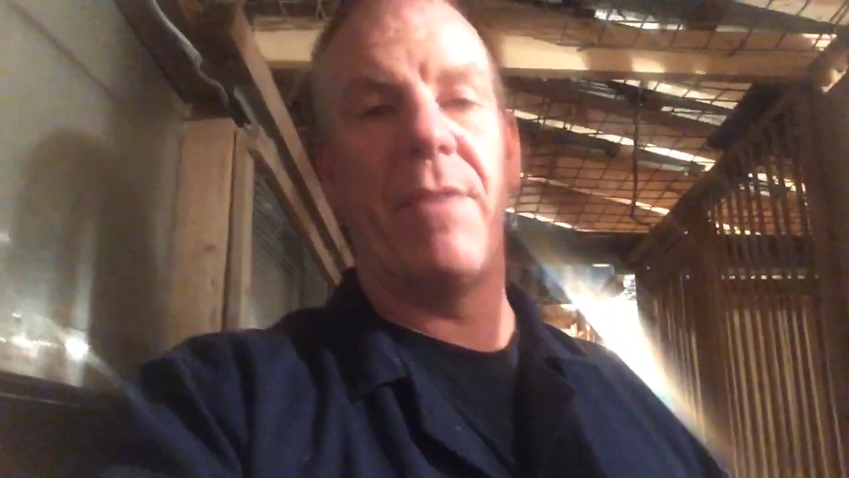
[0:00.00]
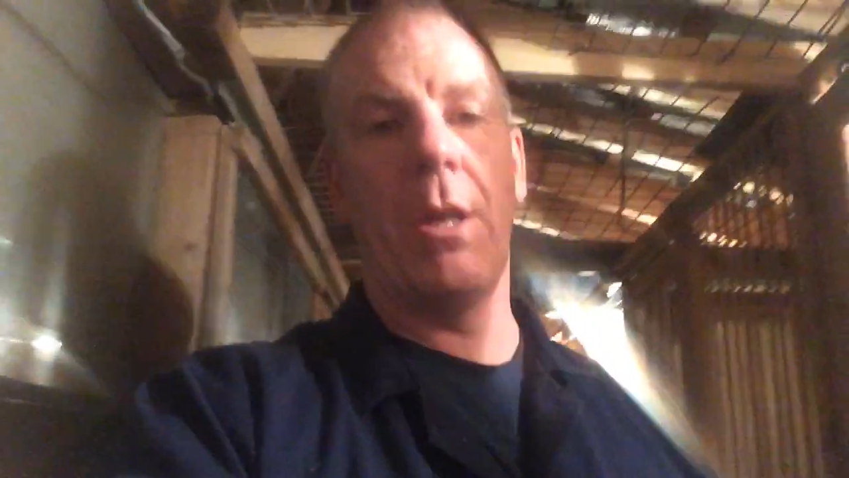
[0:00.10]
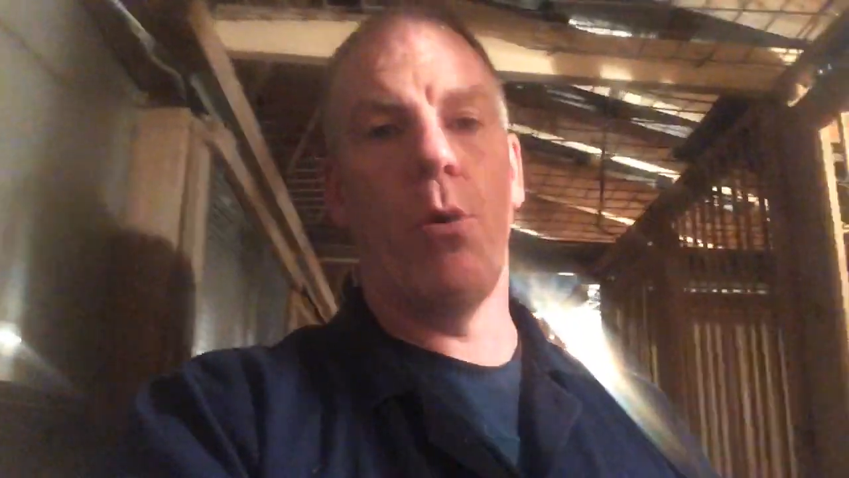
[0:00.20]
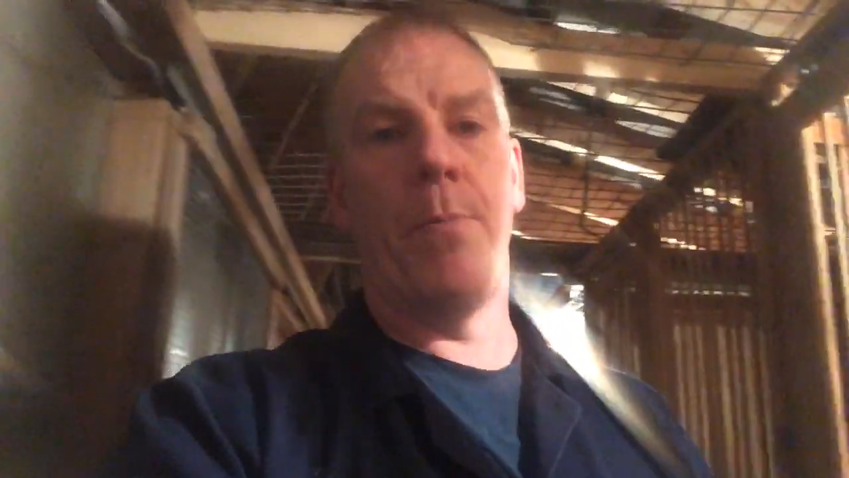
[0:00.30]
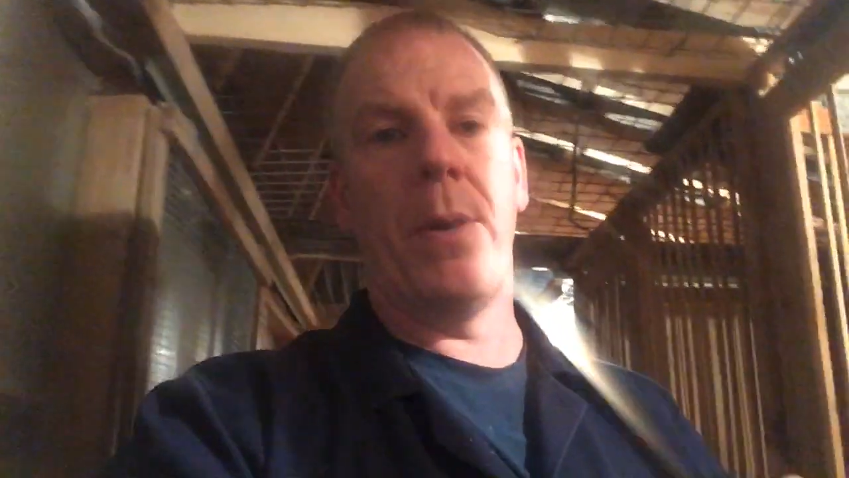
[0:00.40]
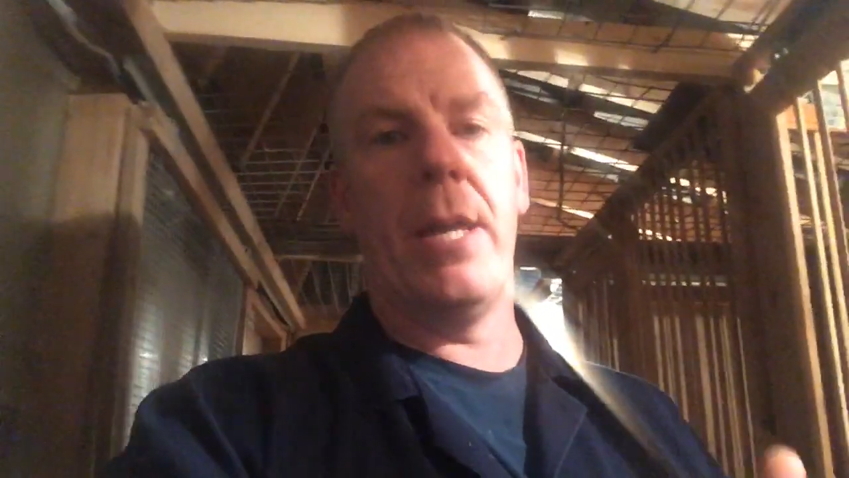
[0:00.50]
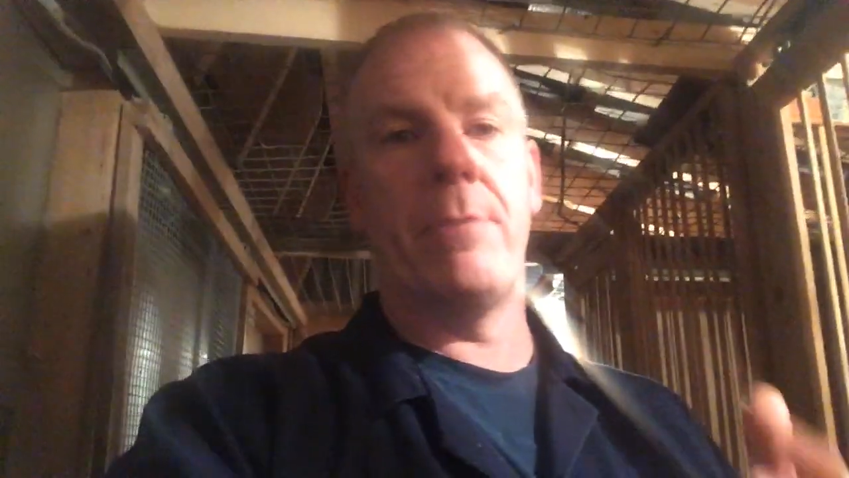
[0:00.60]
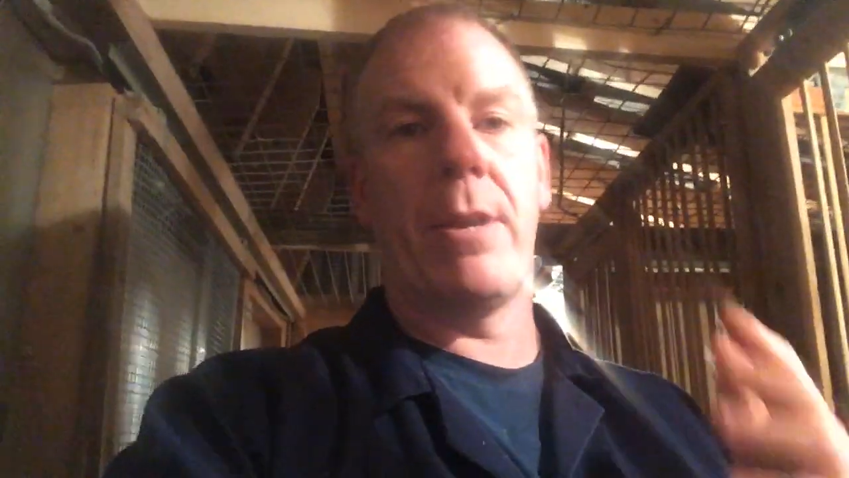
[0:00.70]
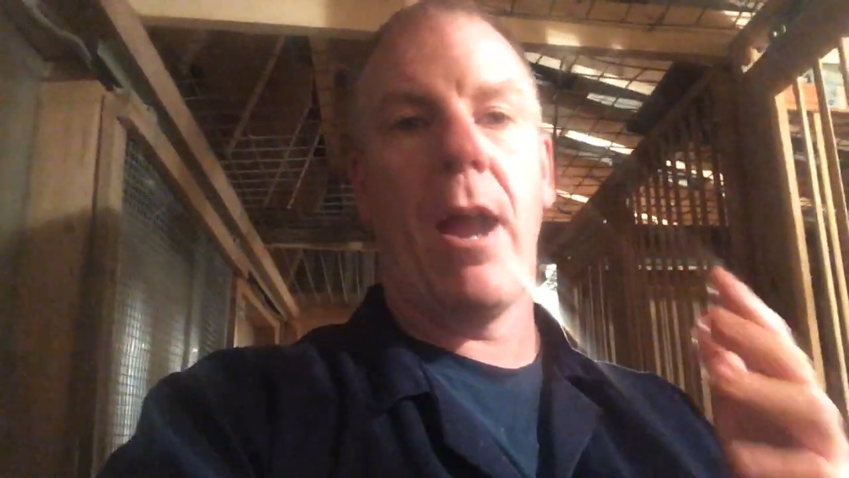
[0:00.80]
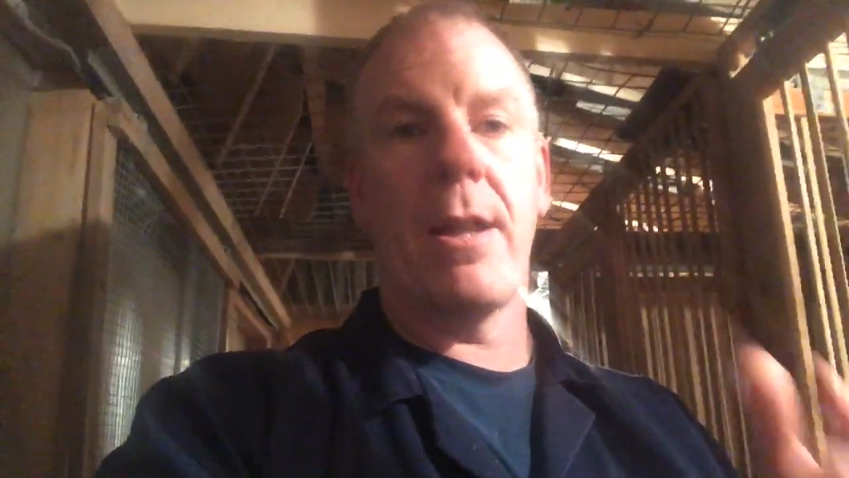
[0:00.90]
video up
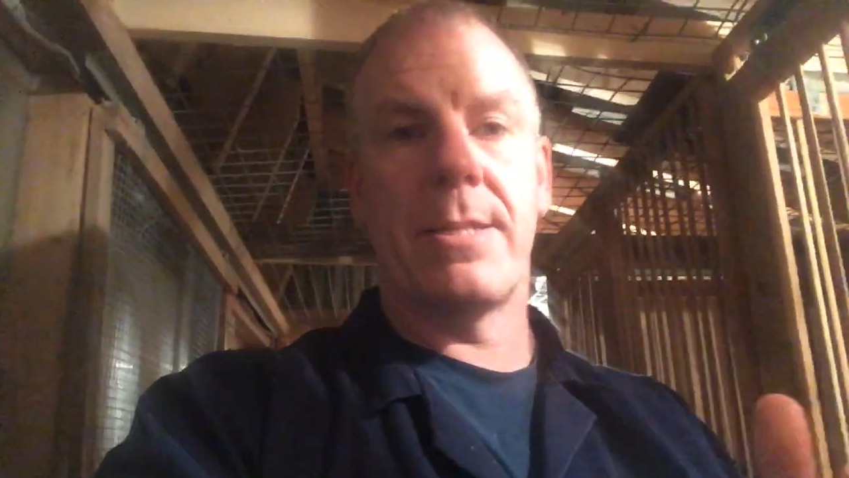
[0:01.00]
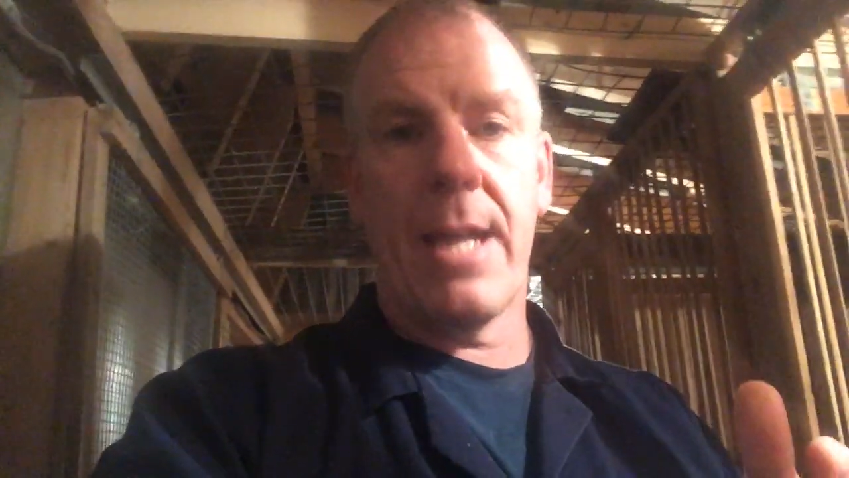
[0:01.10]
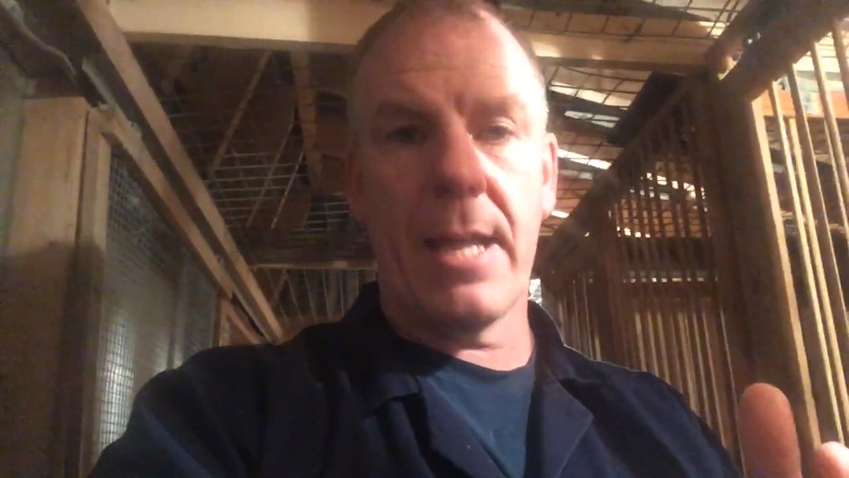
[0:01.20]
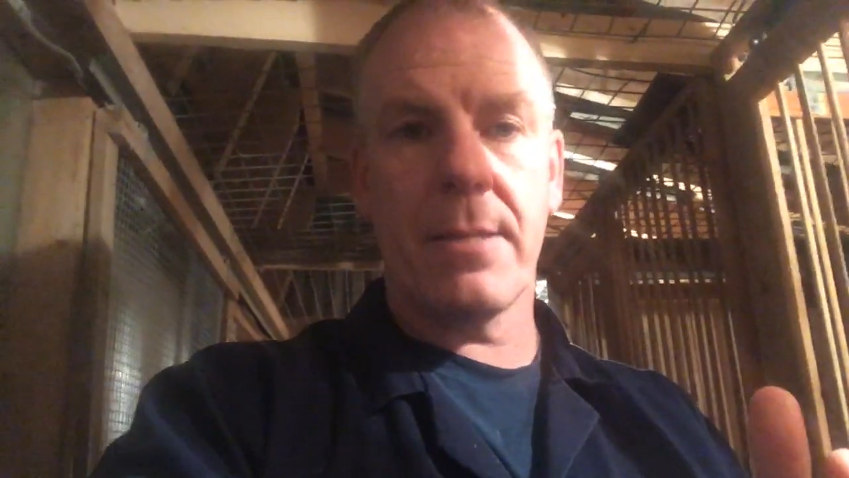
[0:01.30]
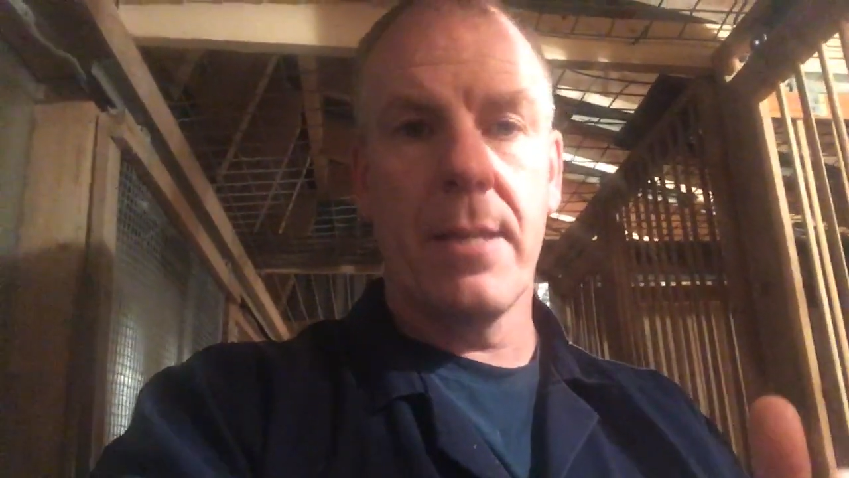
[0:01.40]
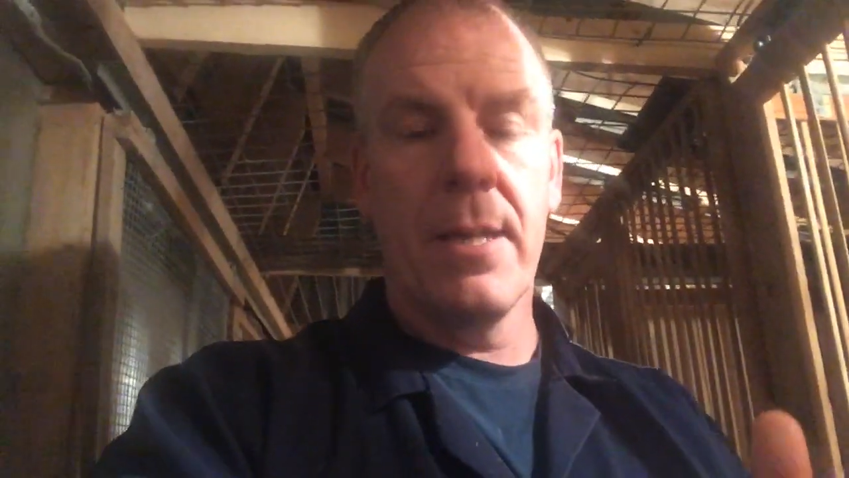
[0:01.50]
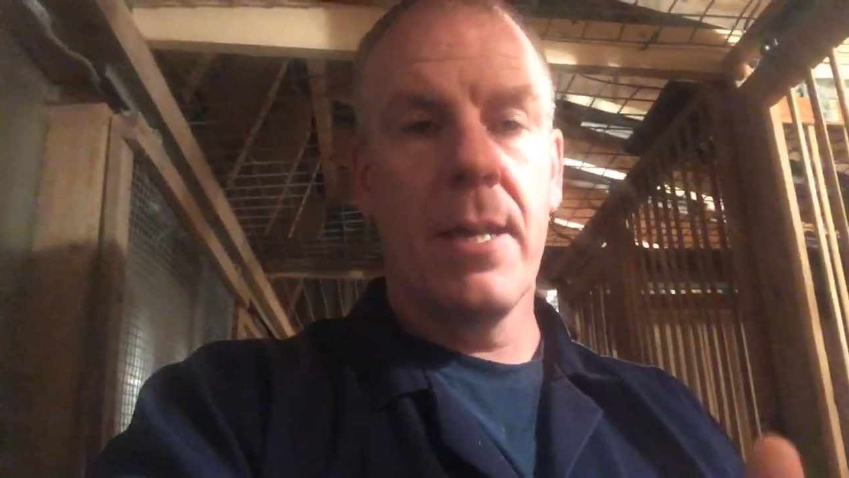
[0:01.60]
in regard to that.